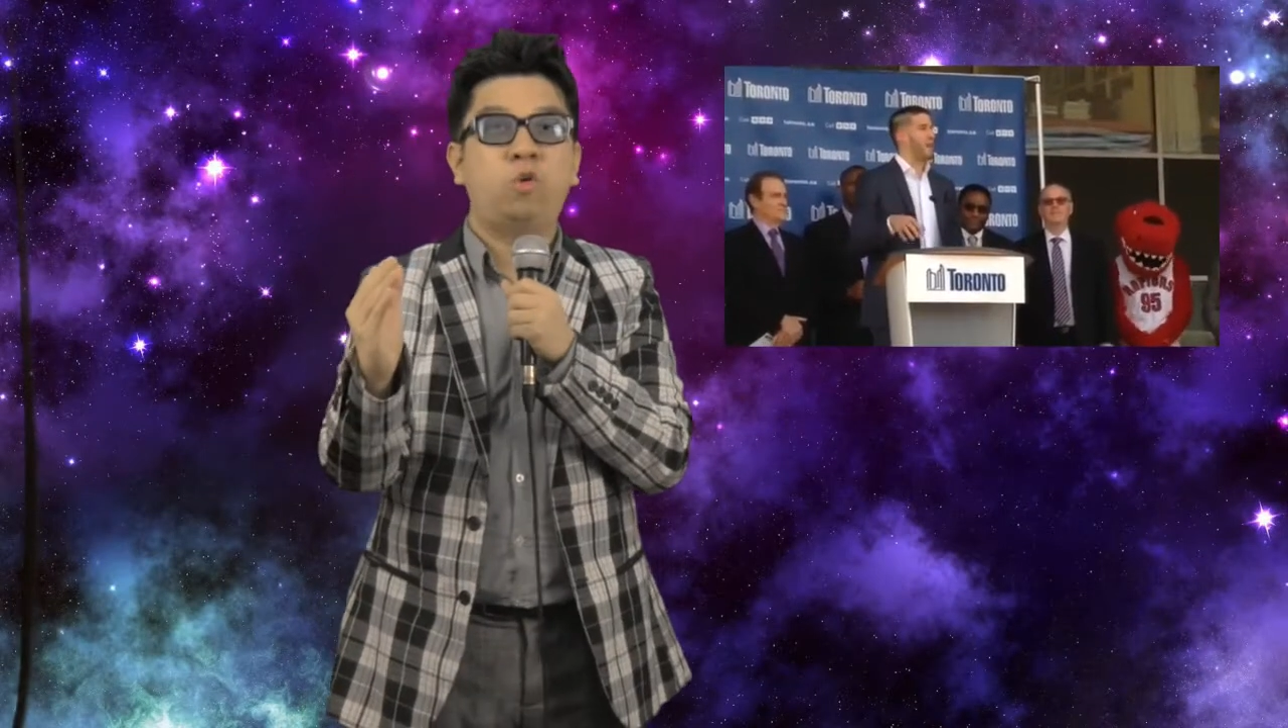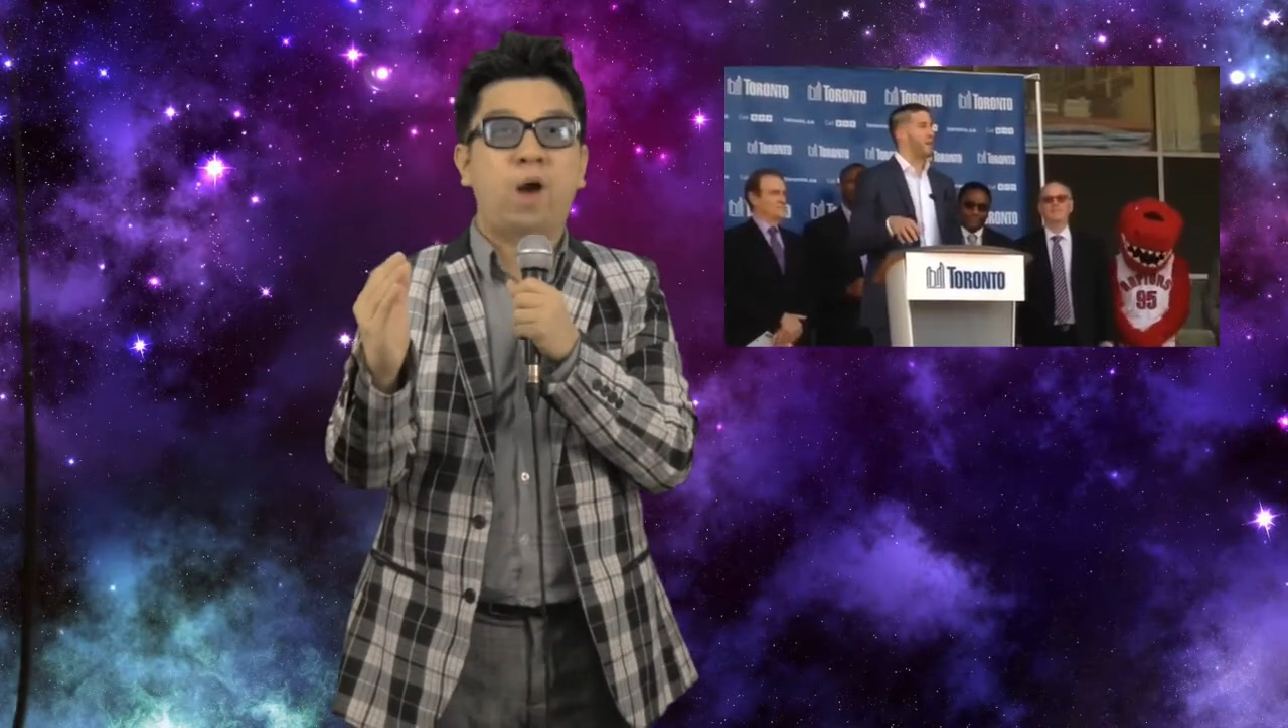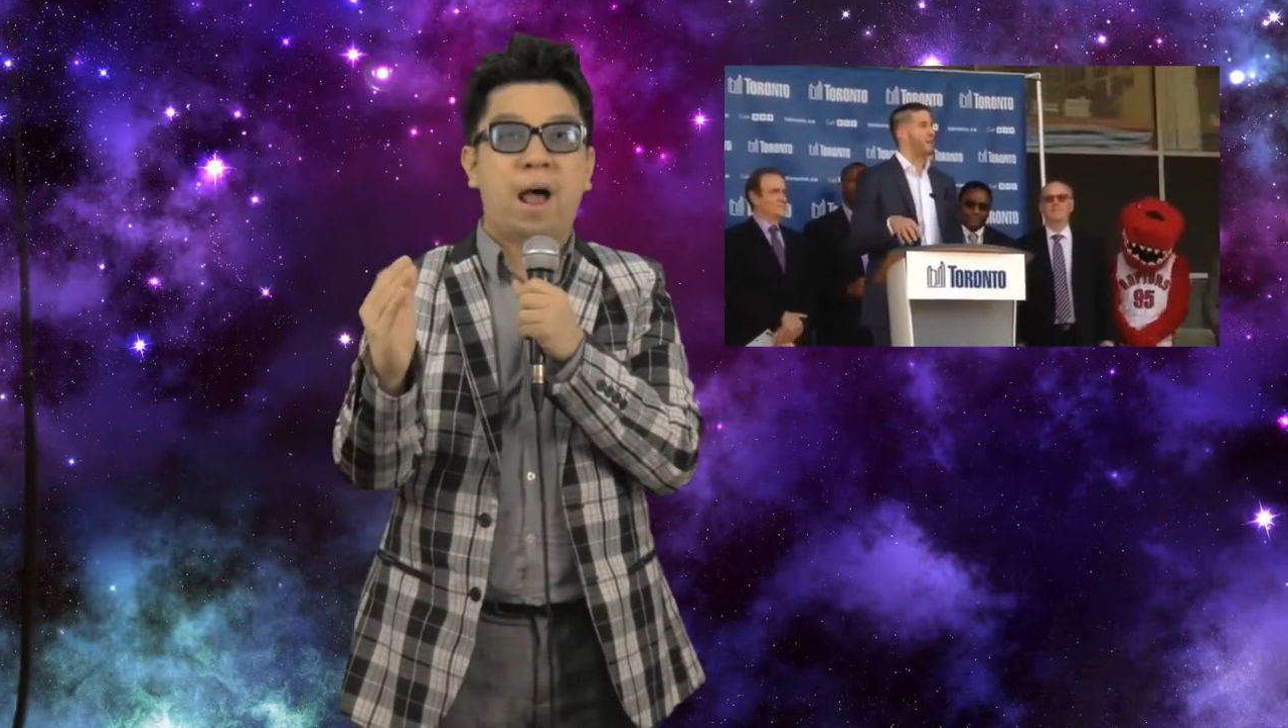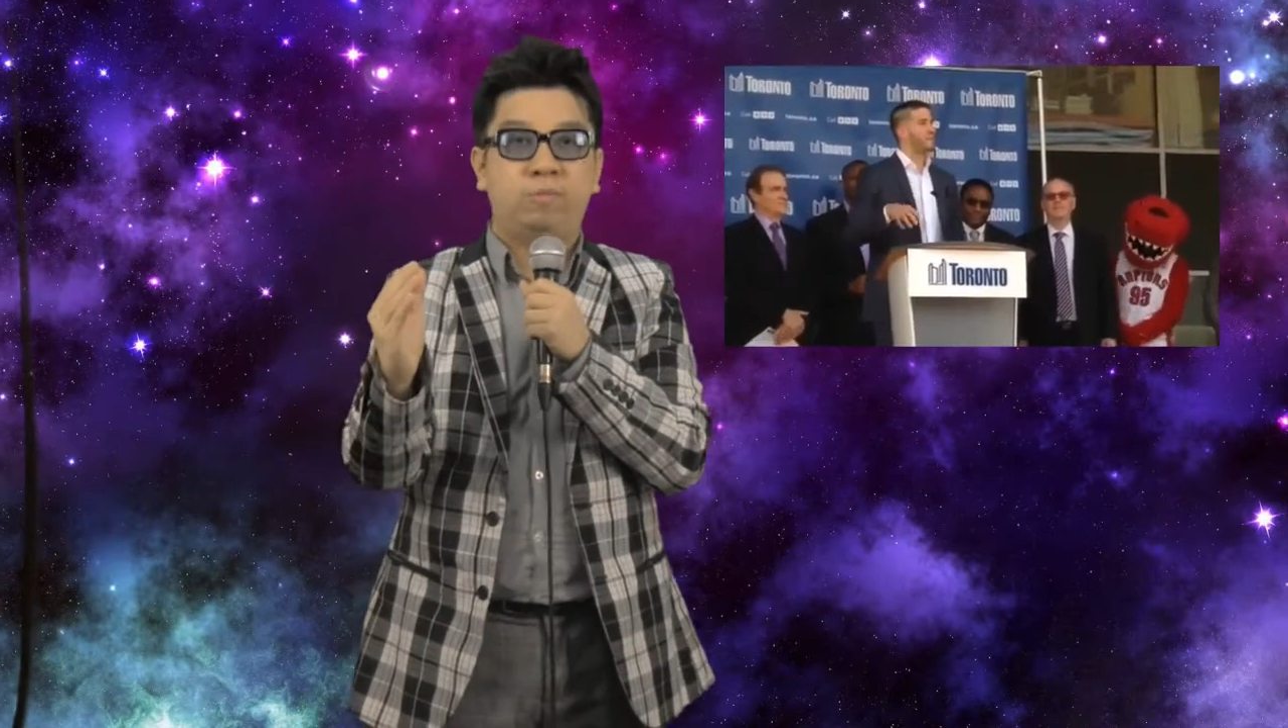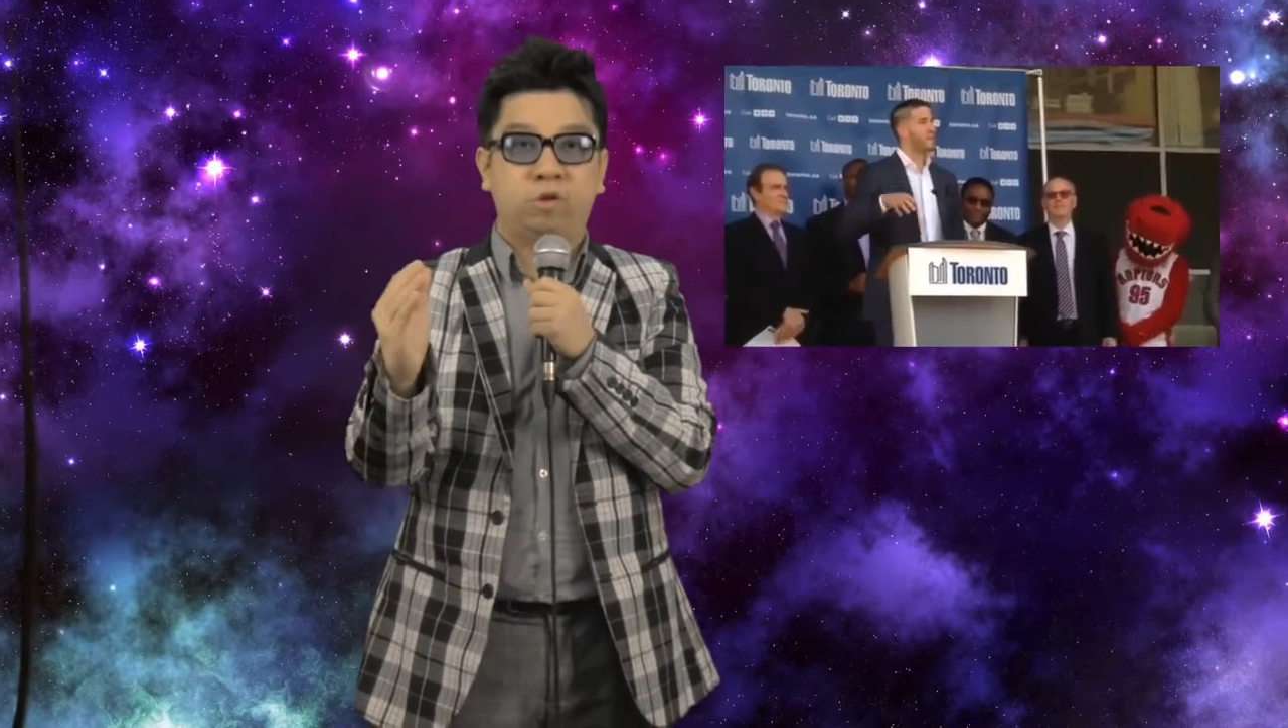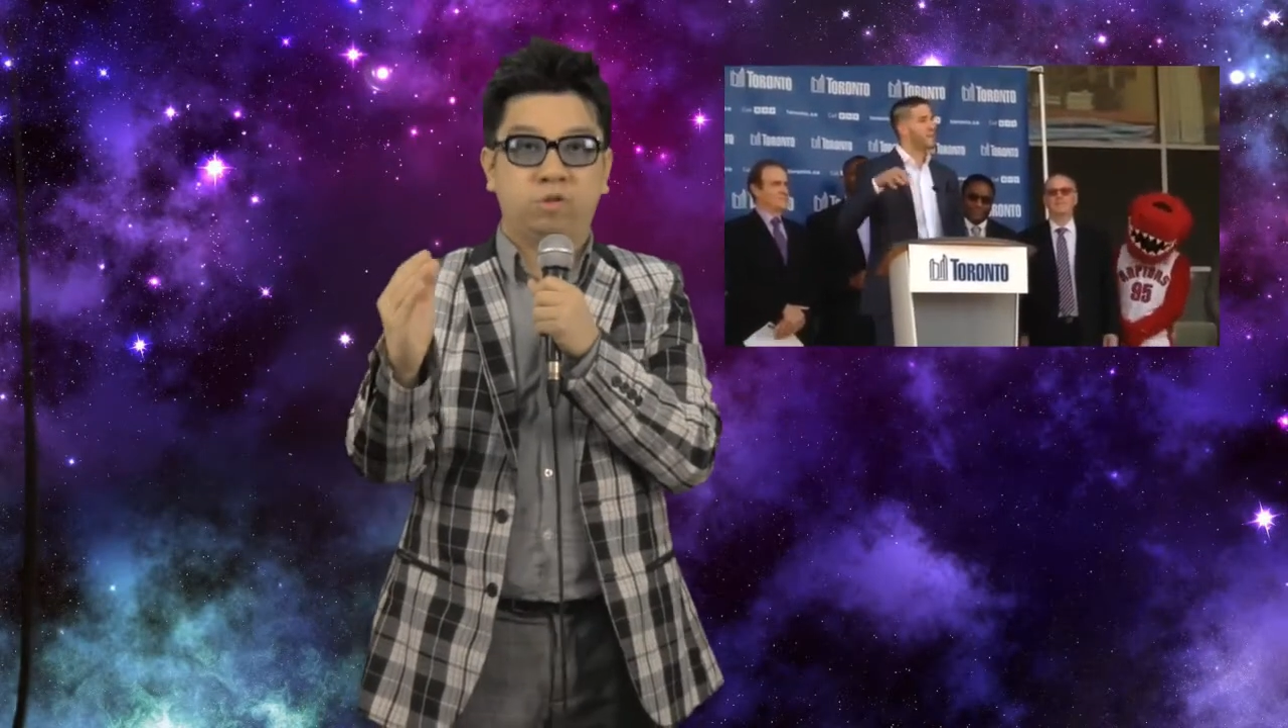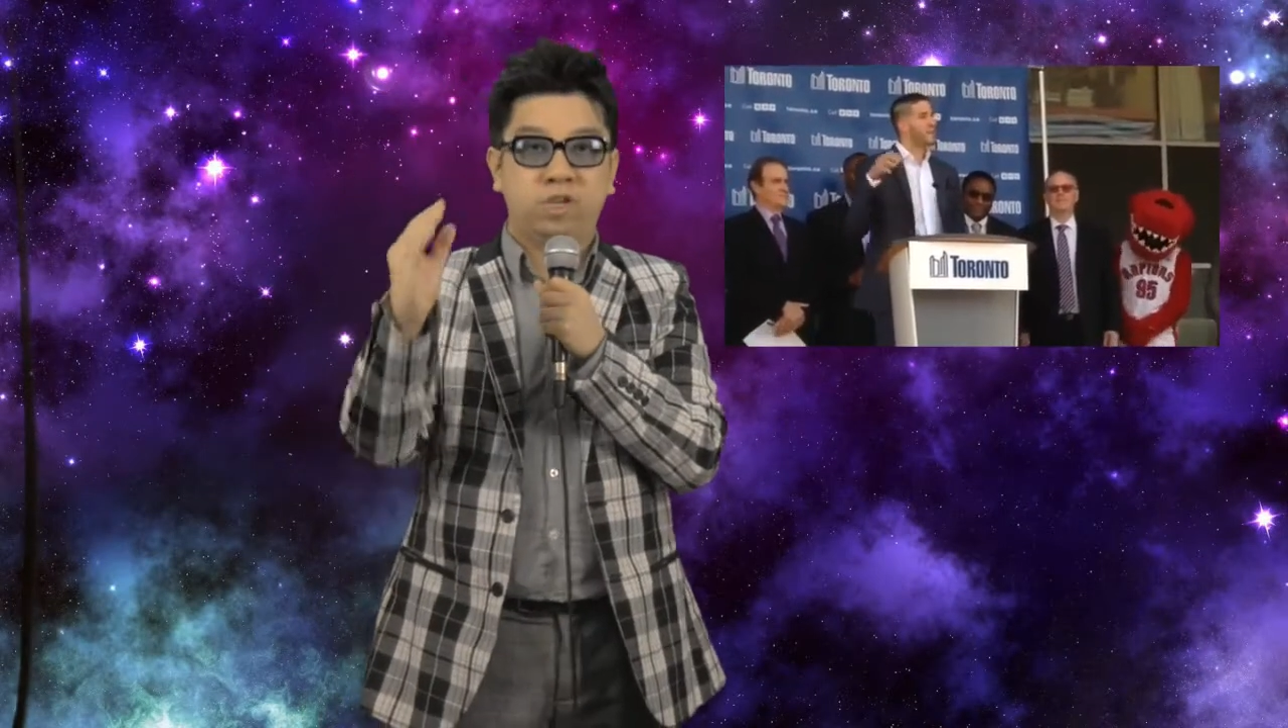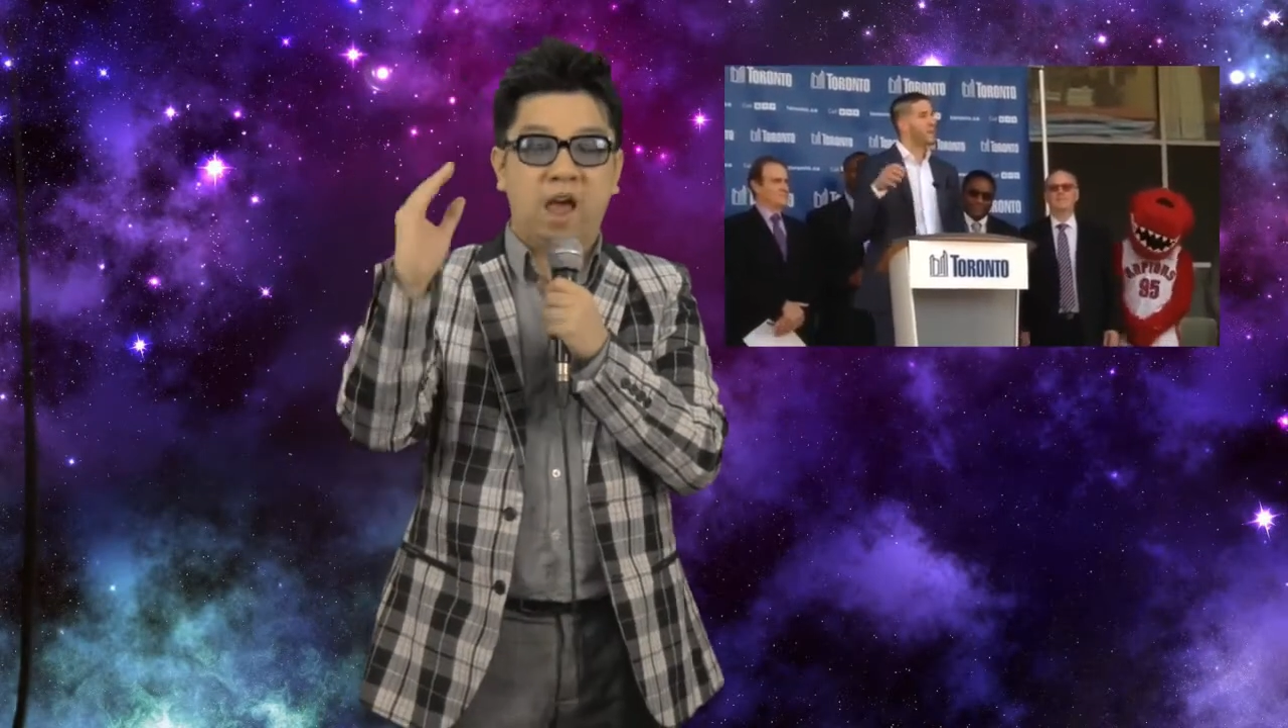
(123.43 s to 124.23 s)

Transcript: Raptors